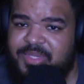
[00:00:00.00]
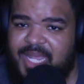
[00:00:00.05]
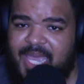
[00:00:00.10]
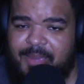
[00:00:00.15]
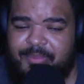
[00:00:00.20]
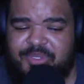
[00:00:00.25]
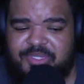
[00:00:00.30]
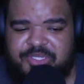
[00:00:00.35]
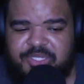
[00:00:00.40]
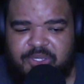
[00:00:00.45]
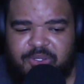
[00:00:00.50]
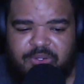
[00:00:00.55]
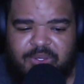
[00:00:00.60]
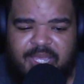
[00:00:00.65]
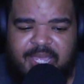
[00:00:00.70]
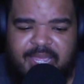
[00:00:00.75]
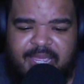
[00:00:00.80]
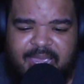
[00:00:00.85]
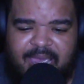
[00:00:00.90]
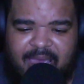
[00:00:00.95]
That's what happened.
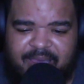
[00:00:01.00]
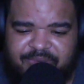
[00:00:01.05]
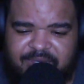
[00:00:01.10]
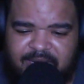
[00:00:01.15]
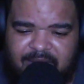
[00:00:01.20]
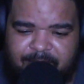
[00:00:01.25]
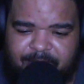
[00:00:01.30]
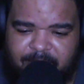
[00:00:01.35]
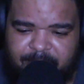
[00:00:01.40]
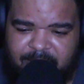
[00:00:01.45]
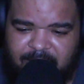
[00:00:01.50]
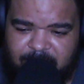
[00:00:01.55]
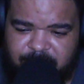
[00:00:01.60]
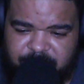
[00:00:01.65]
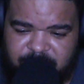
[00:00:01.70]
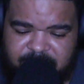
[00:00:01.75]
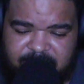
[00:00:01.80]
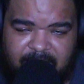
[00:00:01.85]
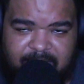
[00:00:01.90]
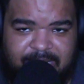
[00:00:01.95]
So after that,
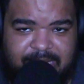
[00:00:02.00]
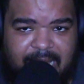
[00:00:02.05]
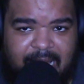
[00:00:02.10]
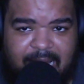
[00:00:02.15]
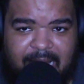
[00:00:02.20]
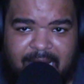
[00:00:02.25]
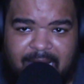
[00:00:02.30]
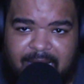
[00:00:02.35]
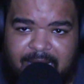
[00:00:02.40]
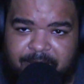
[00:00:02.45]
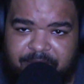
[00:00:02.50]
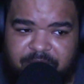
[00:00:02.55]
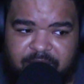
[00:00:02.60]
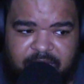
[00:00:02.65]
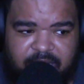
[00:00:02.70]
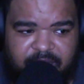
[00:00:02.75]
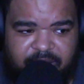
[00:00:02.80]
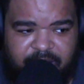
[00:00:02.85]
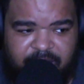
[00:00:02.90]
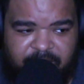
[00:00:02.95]
my man was like,
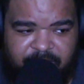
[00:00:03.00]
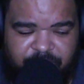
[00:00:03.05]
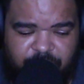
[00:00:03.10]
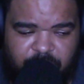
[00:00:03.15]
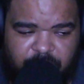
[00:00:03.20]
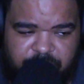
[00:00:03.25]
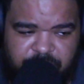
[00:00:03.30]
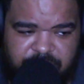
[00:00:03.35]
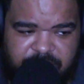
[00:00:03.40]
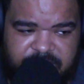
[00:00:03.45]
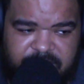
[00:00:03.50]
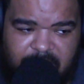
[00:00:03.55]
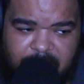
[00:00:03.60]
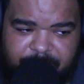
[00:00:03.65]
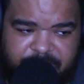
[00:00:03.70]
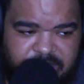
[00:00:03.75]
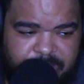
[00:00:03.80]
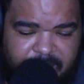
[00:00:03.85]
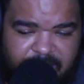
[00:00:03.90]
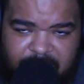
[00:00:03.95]
nah, bro, if you're going to
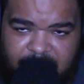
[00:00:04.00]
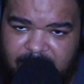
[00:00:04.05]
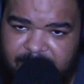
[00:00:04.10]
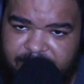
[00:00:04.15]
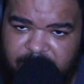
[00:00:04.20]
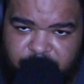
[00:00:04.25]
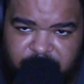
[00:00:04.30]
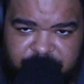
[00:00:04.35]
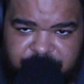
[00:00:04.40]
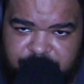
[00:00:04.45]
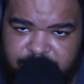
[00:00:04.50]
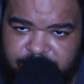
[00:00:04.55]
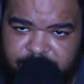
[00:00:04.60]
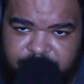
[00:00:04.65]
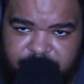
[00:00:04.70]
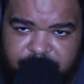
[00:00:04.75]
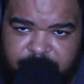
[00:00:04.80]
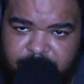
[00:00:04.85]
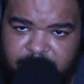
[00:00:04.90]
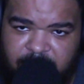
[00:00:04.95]
use this camera, somebody got to be
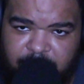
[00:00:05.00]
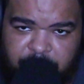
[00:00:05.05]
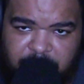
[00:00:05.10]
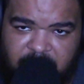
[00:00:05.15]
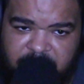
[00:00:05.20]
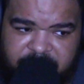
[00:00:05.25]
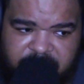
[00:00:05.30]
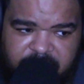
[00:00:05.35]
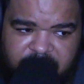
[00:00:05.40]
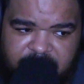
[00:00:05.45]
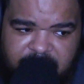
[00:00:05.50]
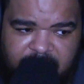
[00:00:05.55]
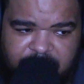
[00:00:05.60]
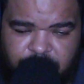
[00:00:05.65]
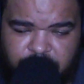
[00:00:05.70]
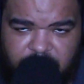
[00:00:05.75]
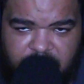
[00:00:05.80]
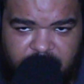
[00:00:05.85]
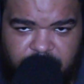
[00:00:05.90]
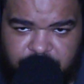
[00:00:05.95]
with you. Other
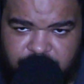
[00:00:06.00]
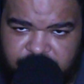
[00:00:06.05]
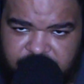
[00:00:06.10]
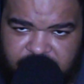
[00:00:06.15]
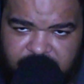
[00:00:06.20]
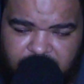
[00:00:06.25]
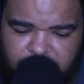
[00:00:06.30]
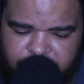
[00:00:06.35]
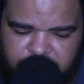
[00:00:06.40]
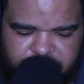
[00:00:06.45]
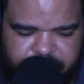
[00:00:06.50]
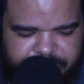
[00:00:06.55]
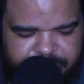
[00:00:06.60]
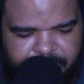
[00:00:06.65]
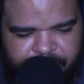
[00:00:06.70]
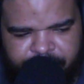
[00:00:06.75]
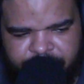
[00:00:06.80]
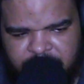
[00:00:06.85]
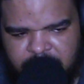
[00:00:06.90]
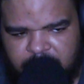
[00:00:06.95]
than that, you can't use the
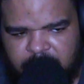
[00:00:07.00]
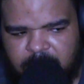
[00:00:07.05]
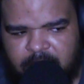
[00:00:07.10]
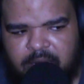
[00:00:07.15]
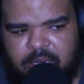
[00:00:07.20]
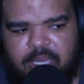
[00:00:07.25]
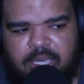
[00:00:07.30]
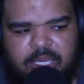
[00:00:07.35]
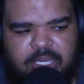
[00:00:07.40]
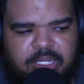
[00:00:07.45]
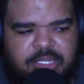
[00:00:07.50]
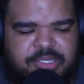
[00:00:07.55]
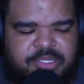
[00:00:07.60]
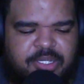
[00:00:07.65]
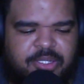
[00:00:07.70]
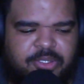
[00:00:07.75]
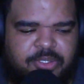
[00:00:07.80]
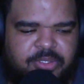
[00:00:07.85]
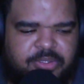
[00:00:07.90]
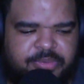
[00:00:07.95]
camera.
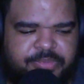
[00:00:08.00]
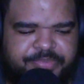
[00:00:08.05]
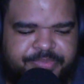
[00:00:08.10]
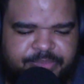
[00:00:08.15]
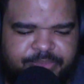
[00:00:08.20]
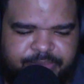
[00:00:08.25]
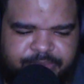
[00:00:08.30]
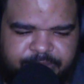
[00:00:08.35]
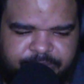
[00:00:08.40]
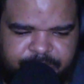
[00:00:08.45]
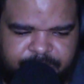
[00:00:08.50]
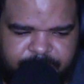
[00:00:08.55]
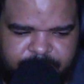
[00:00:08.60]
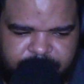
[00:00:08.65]
So